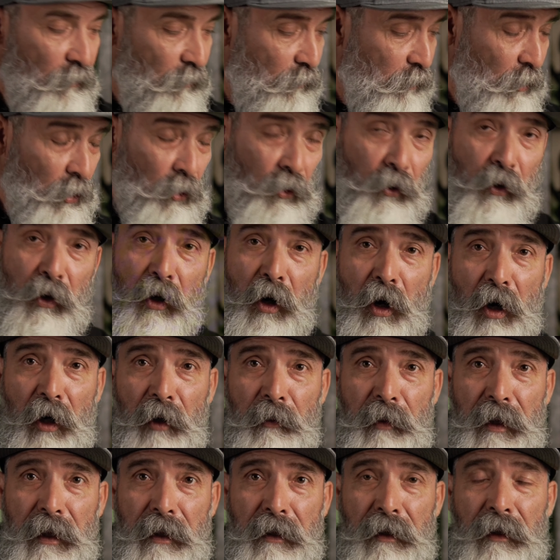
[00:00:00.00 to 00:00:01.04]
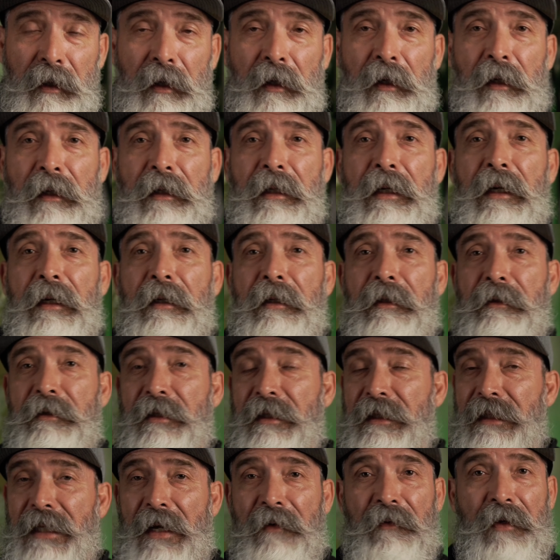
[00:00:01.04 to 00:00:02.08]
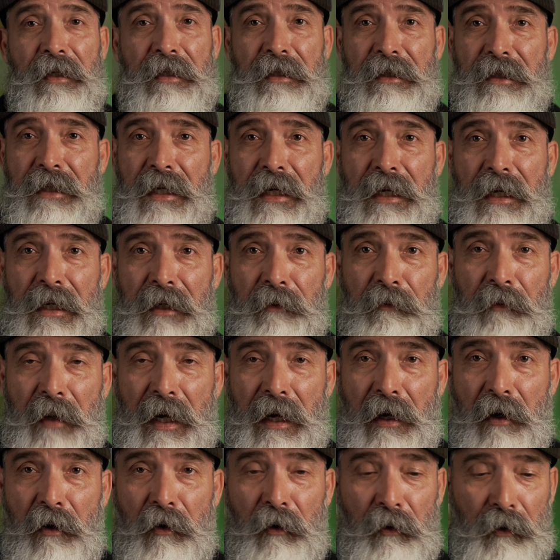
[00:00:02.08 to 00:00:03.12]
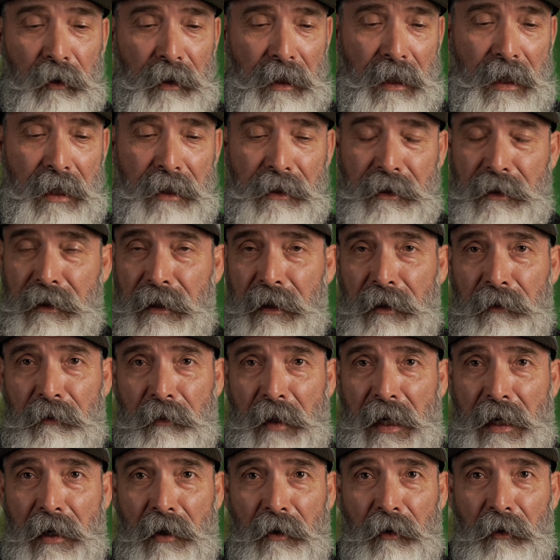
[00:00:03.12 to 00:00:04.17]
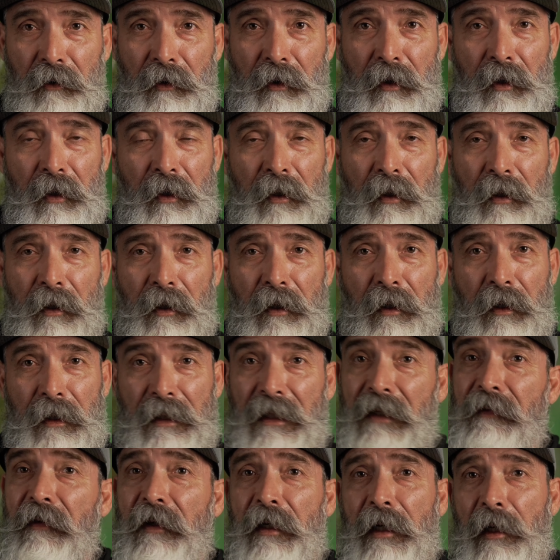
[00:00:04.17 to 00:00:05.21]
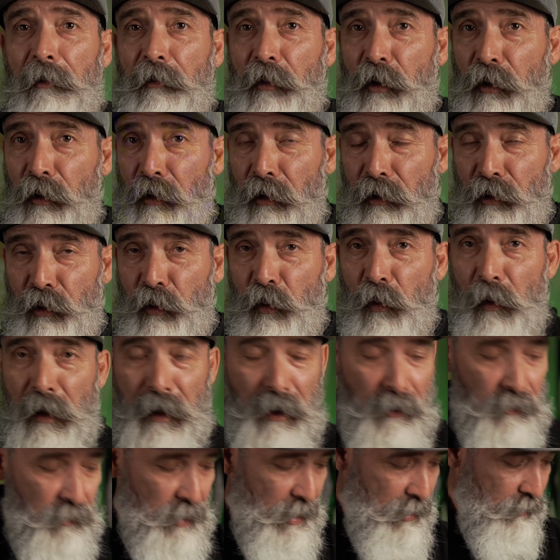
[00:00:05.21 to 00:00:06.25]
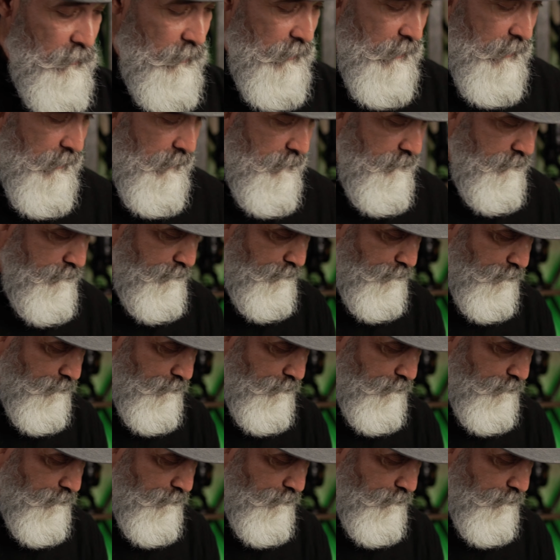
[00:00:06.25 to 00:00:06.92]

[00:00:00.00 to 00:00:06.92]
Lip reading: fluorocarbon, get 17 pound, 18 pound, even up to the 20 pound line.